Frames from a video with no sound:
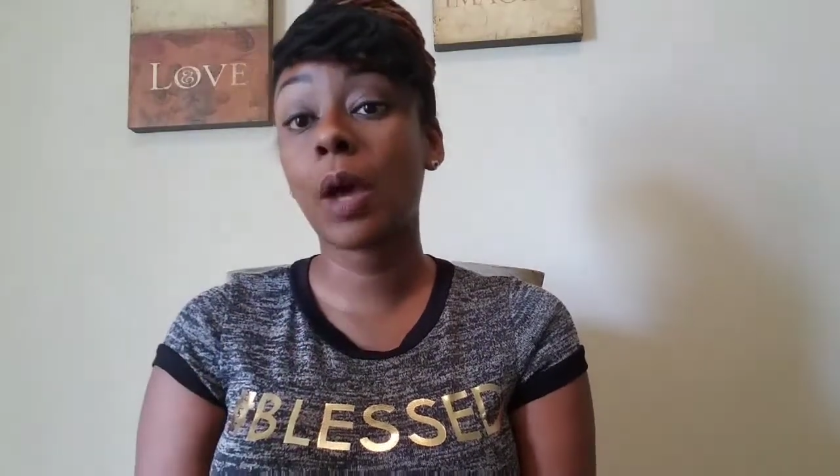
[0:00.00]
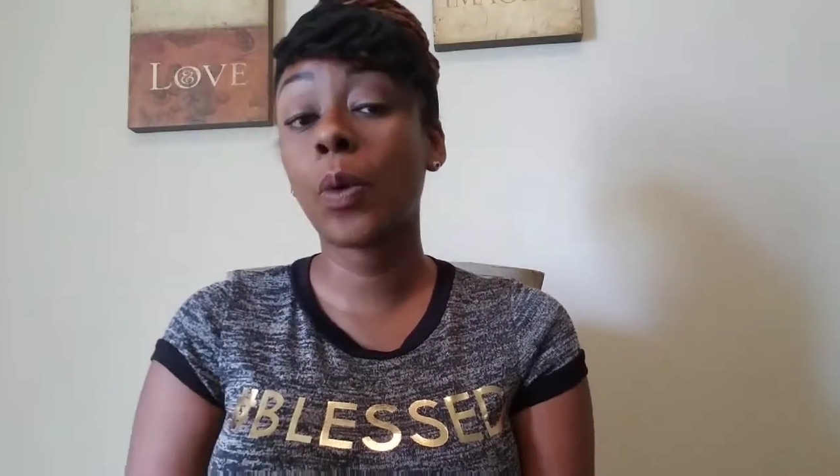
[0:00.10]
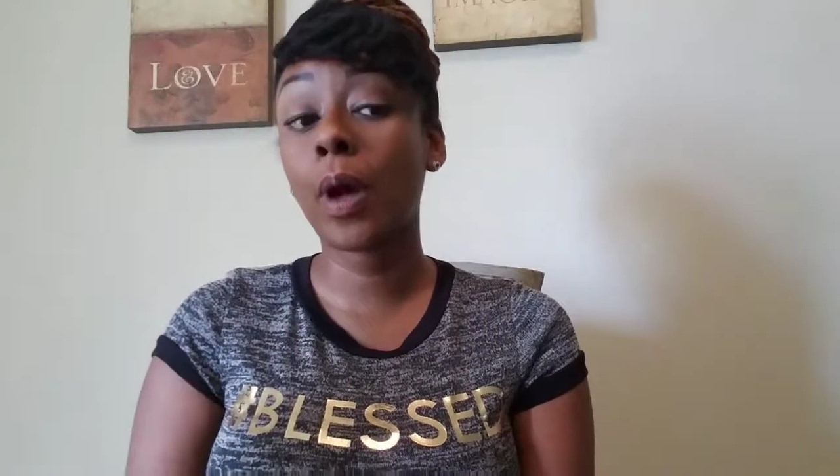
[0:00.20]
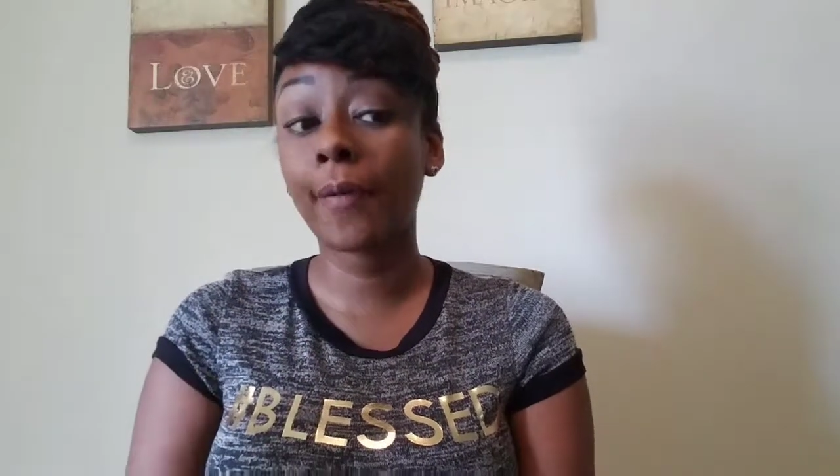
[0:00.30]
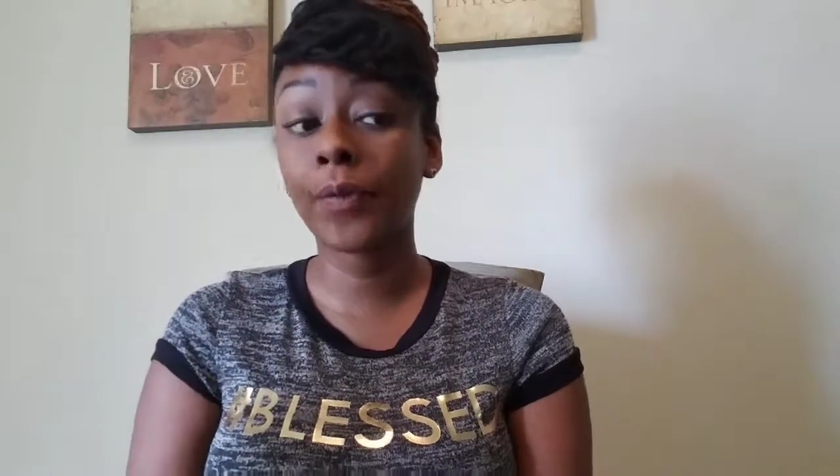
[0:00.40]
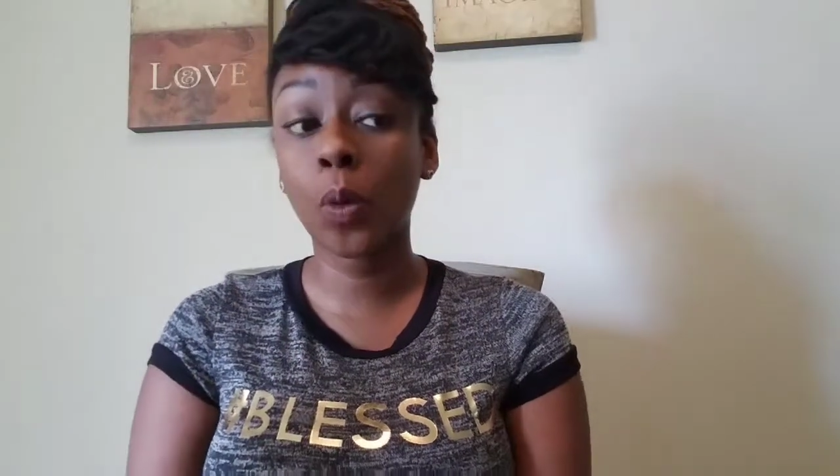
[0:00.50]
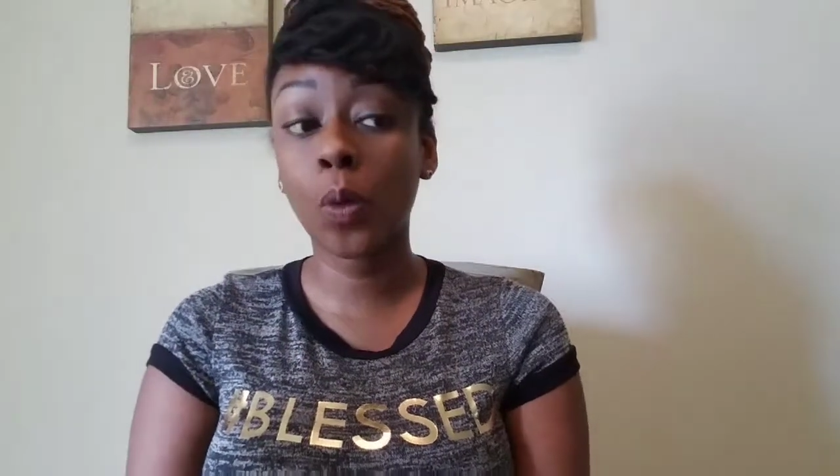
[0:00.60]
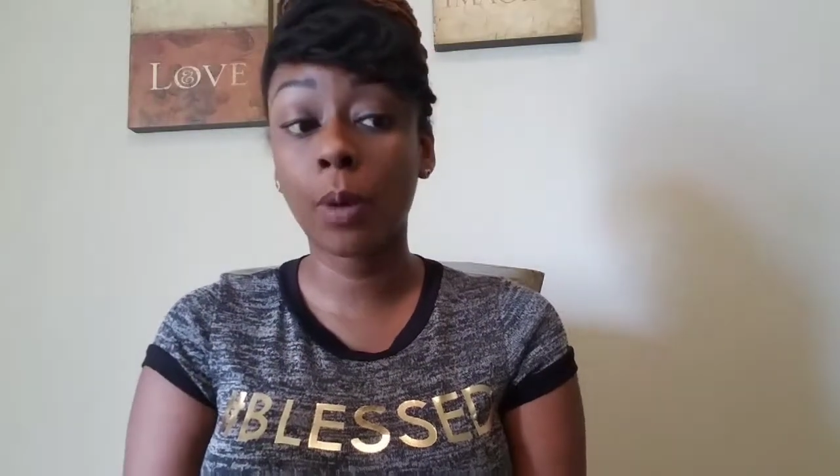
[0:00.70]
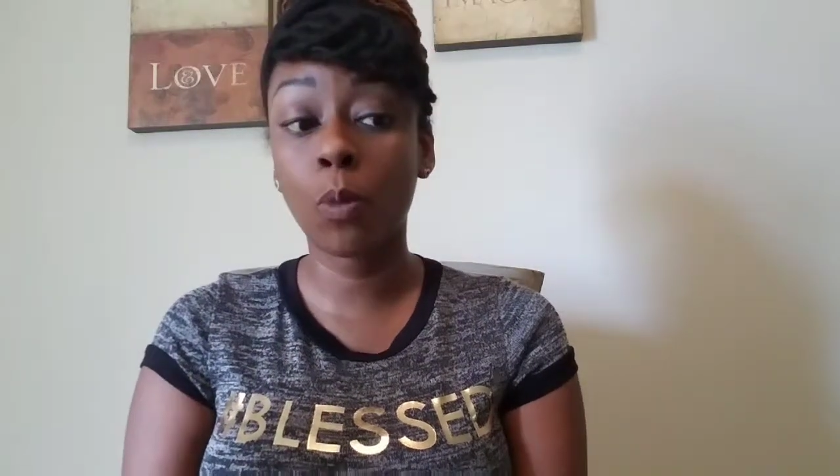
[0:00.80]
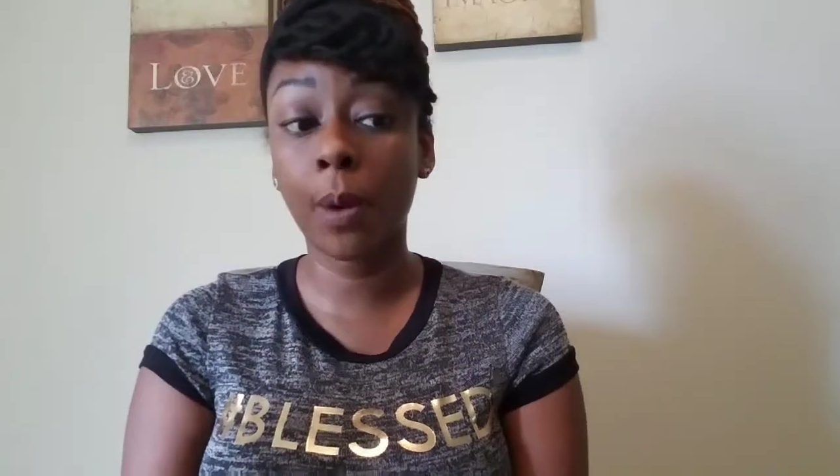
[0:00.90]
I will have to
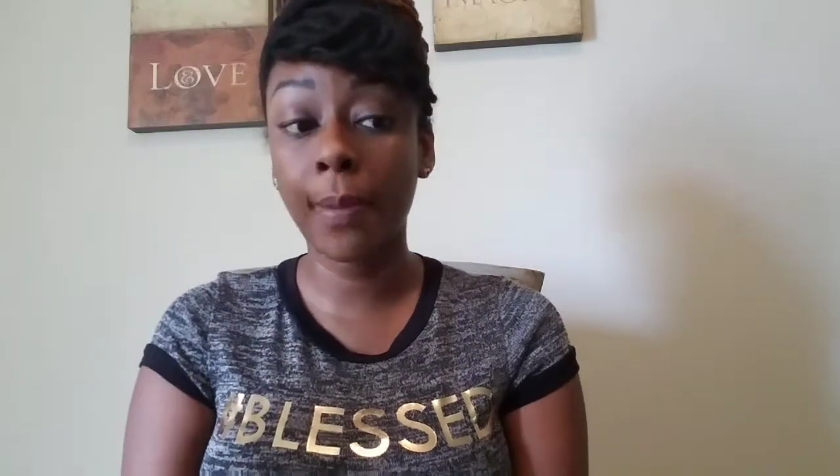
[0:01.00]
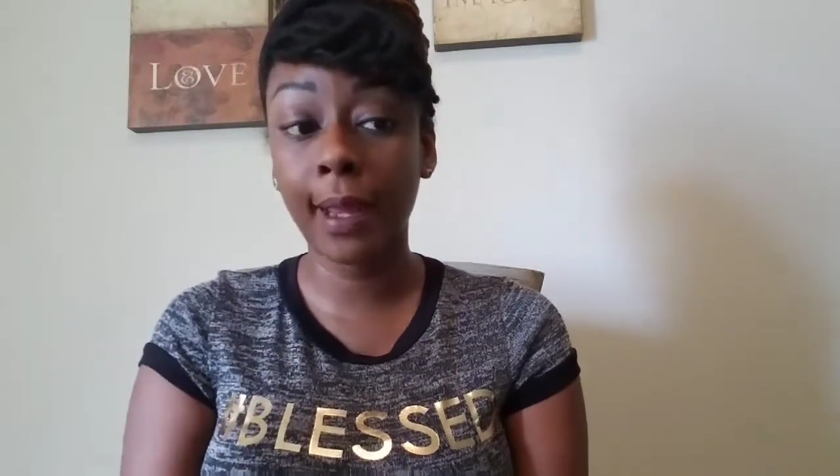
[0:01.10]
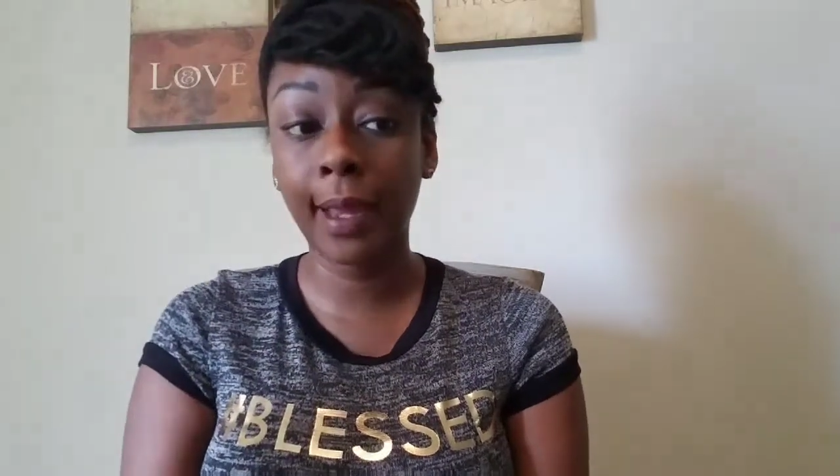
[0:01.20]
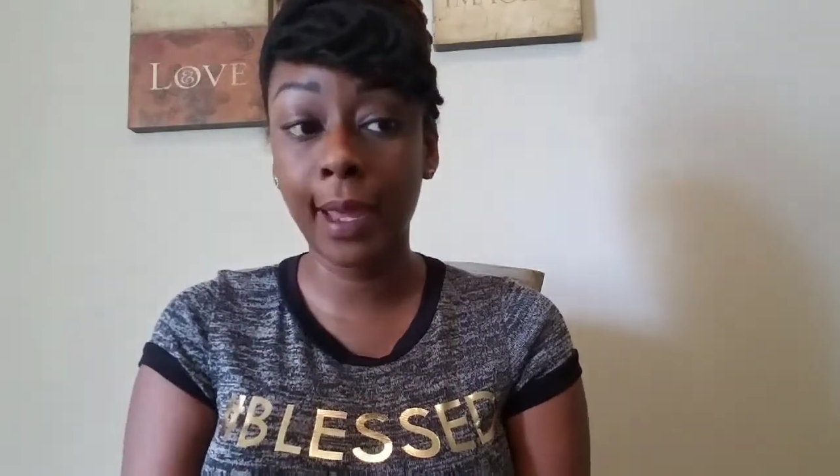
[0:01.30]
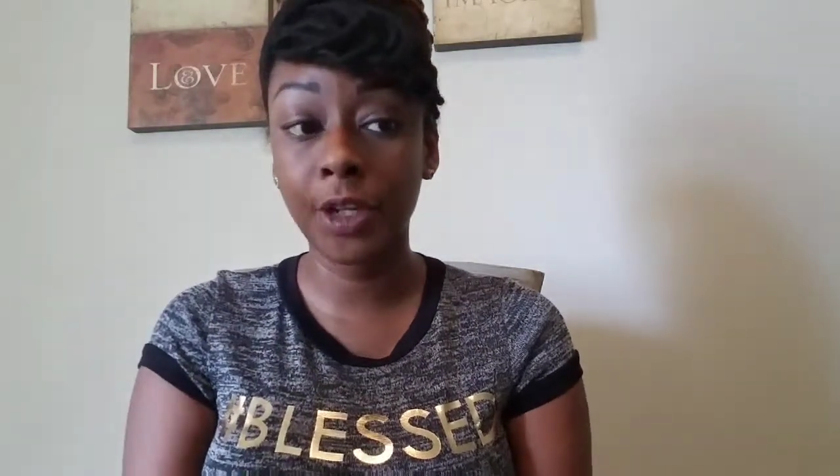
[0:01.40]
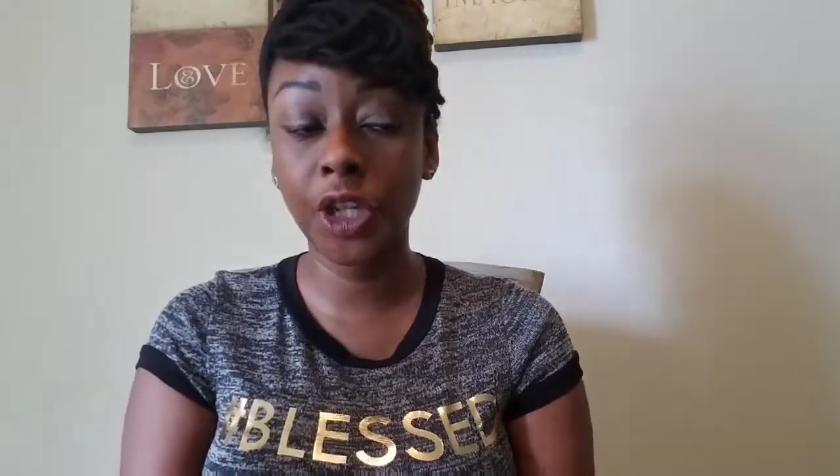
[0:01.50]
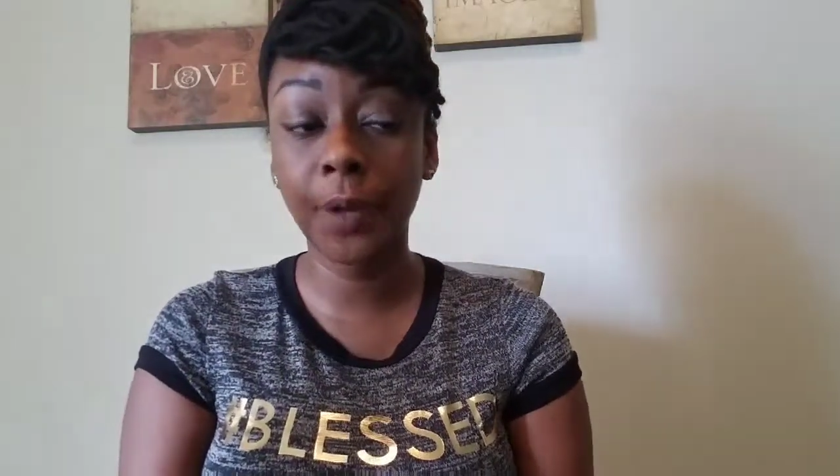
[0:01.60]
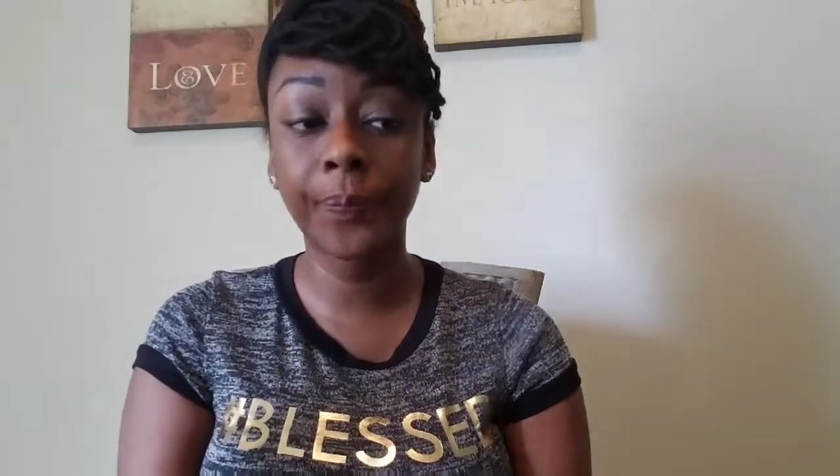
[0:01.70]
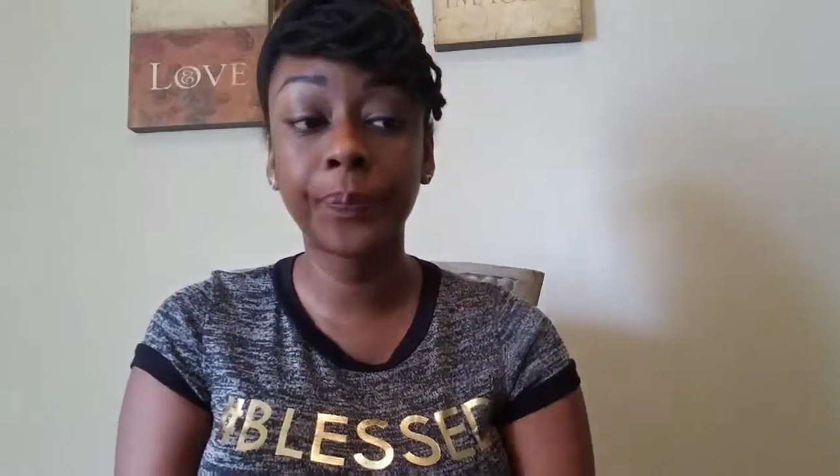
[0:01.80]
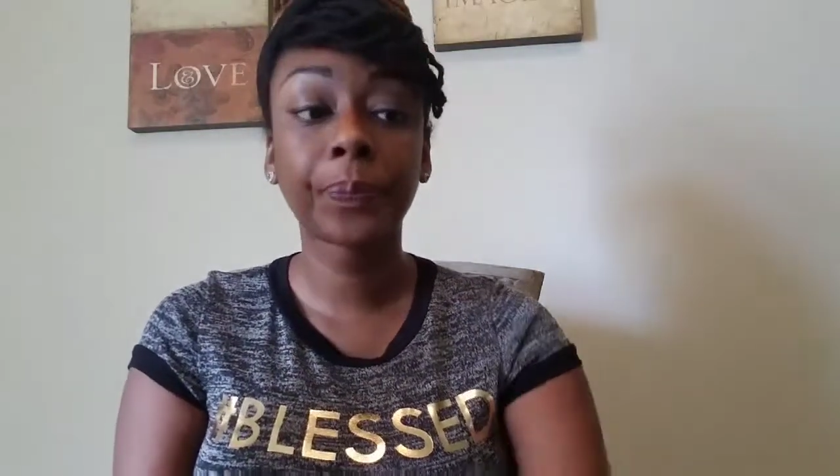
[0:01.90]
order more
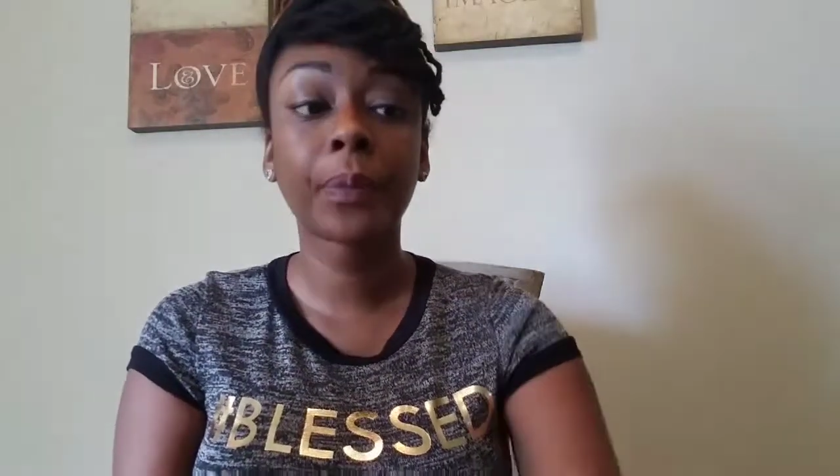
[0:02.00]
medication.